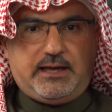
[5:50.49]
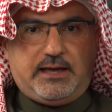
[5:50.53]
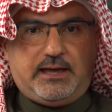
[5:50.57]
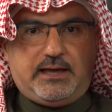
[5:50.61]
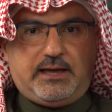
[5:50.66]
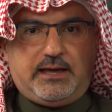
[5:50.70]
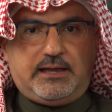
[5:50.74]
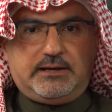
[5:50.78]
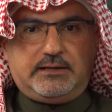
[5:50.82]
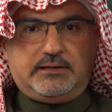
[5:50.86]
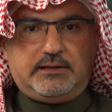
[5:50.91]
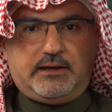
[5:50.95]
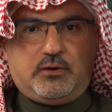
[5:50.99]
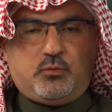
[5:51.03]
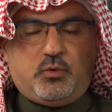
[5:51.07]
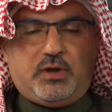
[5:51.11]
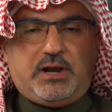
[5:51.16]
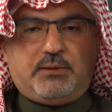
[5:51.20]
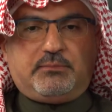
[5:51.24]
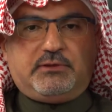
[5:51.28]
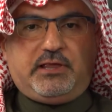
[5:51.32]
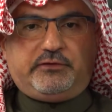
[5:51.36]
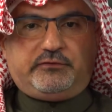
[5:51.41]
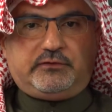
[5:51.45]
and
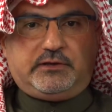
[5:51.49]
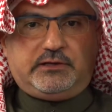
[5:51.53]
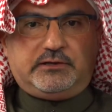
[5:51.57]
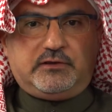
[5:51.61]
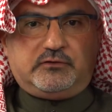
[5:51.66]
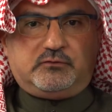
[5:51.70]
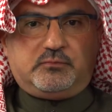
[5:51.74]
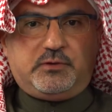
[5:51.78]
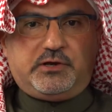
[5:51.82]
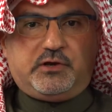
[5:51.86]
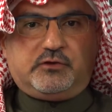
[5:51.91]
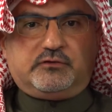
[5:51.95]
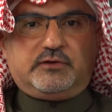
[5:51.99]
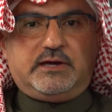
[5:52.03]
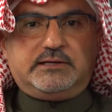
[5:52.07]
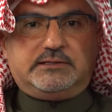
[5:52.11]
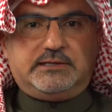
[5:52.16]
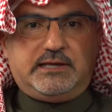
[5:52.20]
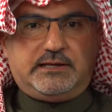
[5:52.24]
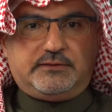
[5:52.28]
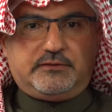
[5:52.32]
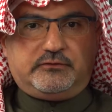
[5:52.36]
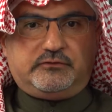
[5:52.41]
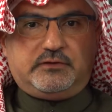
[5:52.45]
what a blessing it is because I
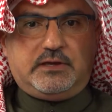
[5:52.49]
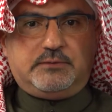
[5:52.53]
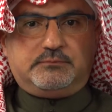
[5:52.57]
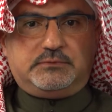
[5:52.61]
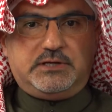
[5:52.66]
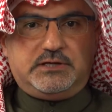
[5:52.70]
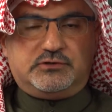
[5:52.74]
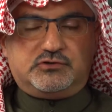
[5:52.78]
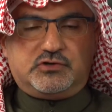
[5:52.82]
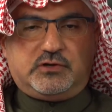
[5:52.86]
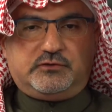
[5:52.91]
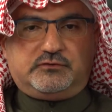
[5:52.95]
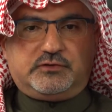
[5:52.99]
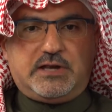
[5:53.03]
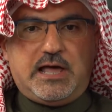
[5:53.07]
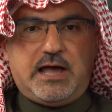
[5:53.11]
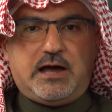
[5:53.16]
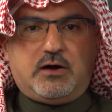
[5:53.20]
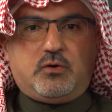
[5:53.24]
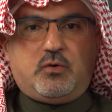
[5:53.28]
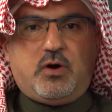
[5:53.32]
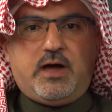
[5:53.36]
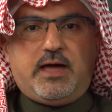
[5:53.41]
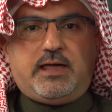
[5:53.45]
take the same teachings
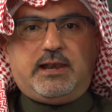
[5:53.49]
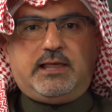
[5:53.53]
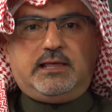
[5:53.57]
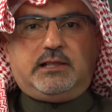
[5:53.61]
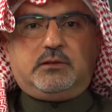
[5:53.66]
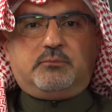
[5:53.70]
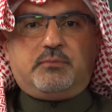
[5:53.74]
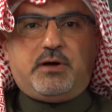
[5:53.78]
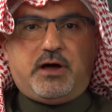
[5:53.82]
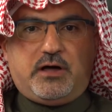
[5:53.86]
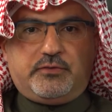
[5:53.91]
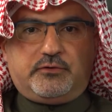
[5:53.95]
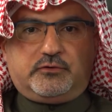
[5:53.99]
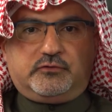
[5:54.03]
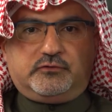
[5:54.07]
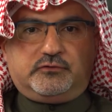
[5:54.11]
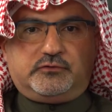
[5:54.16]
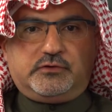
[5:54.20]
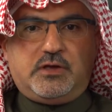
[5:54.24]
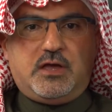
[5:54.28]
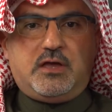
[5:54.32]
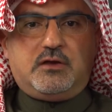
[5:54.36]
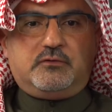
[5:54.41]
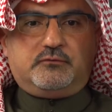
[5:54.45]
now and help
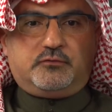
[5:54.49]
others